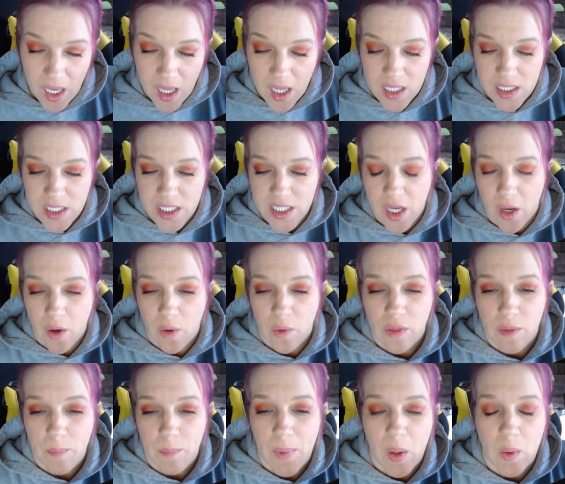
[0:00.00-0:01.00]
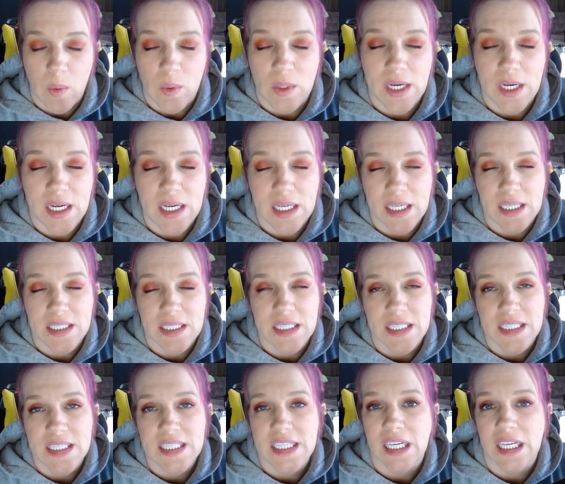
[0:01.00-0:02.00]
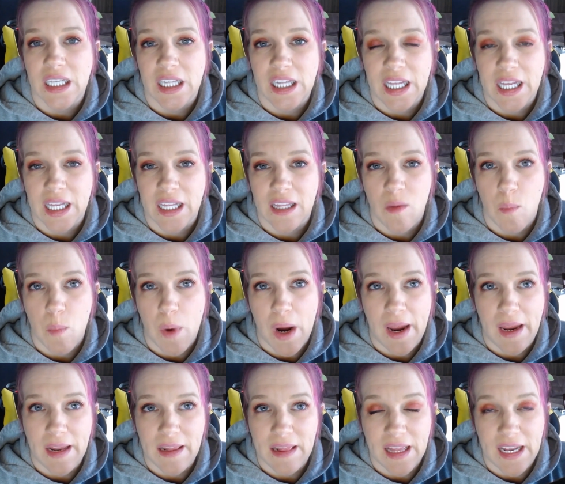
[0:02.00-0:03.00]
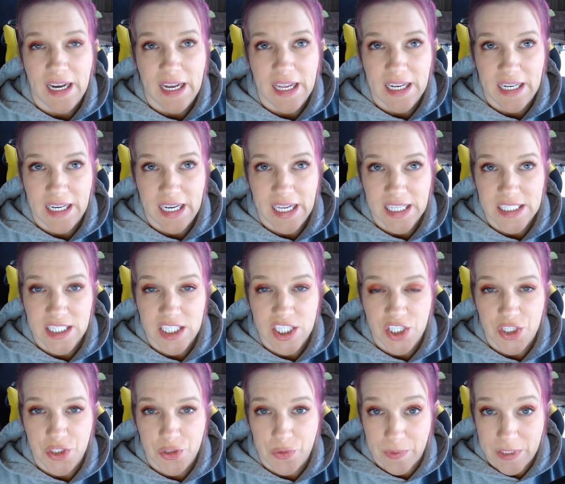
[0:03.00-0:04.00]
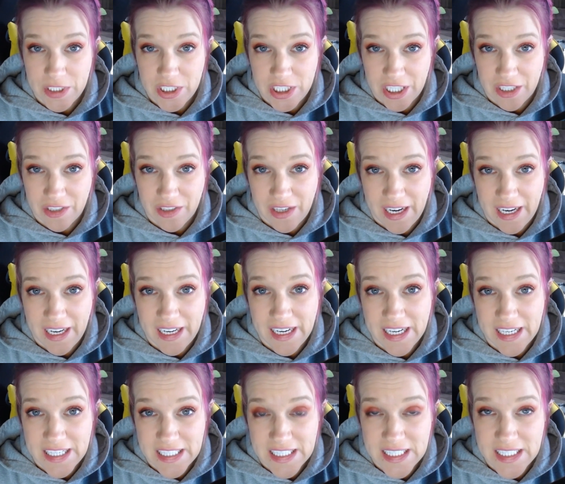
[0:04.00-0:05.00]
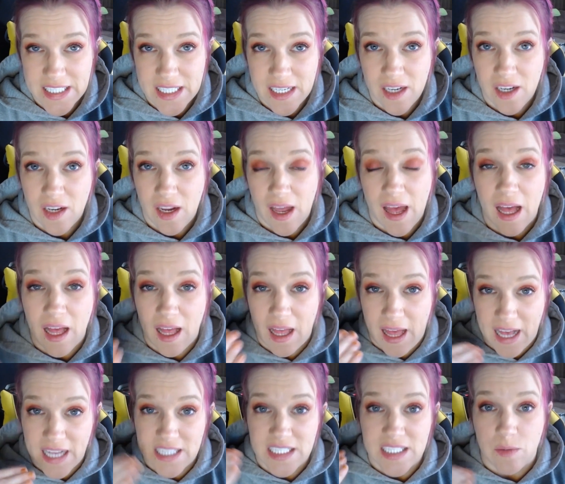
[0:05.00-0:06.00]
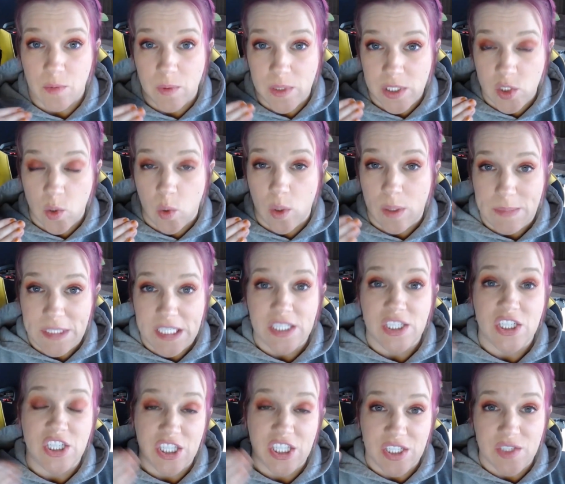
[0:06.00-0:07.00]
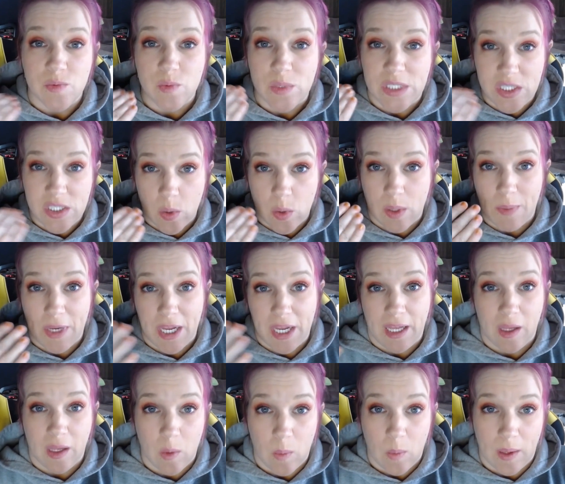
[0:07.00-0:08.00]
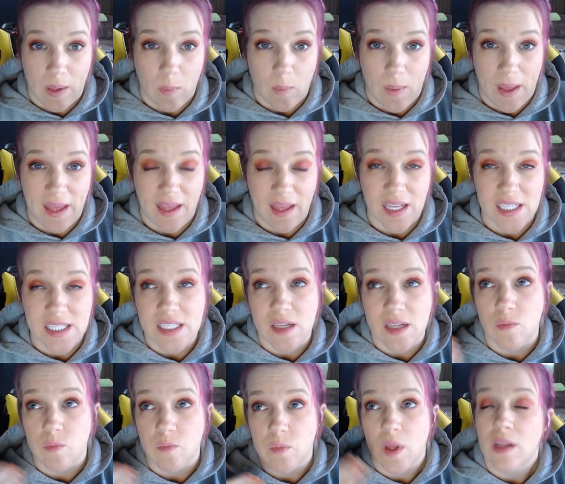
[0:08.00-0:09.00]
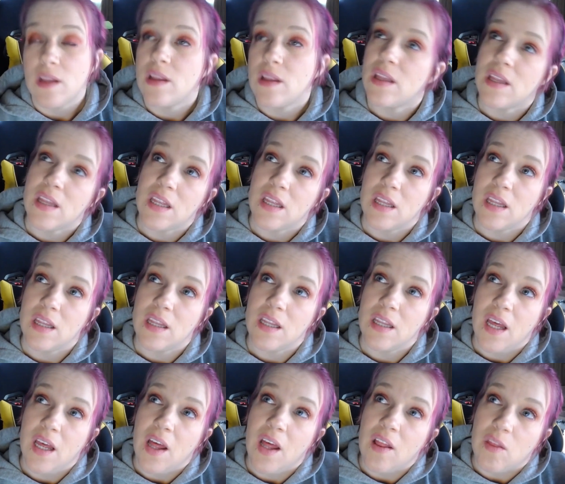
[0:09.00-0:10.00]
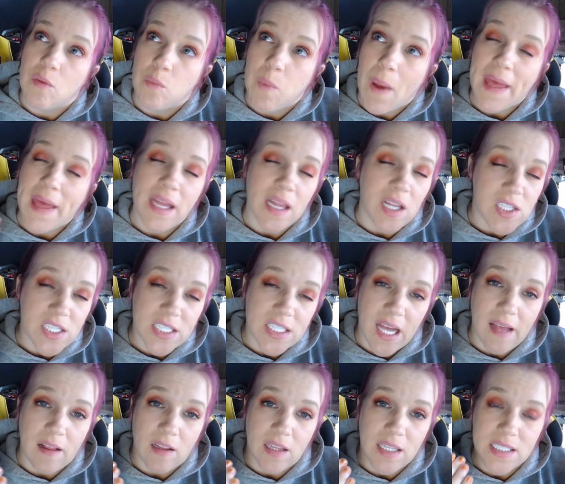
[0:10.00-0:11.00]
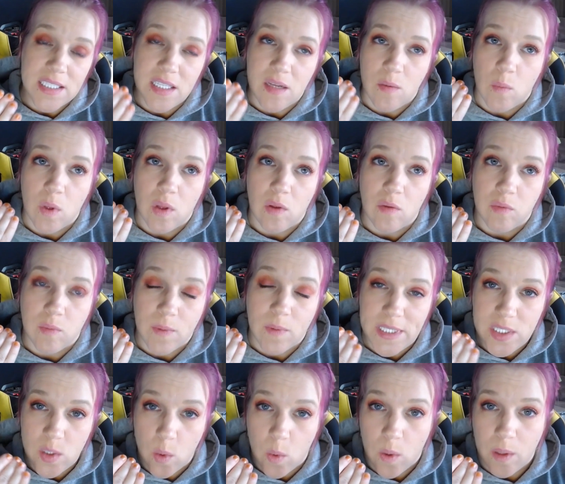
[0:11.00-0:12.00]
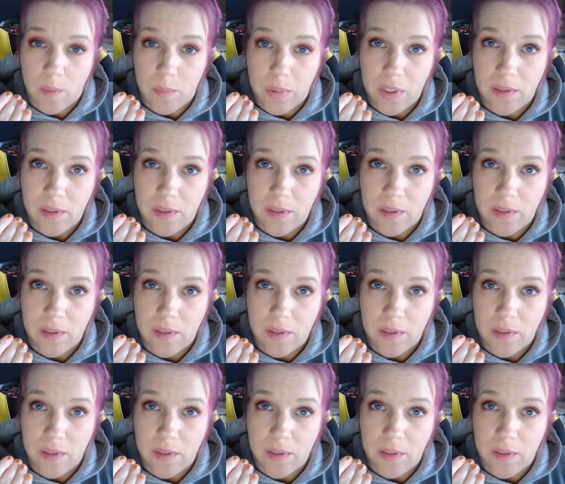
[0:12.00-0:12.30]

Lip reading: So the bone isn't signaling the brain that it needs to regenerate. It is, as it resorbs, it's just resorbing and going away. Because the regular cycle is it will resorb,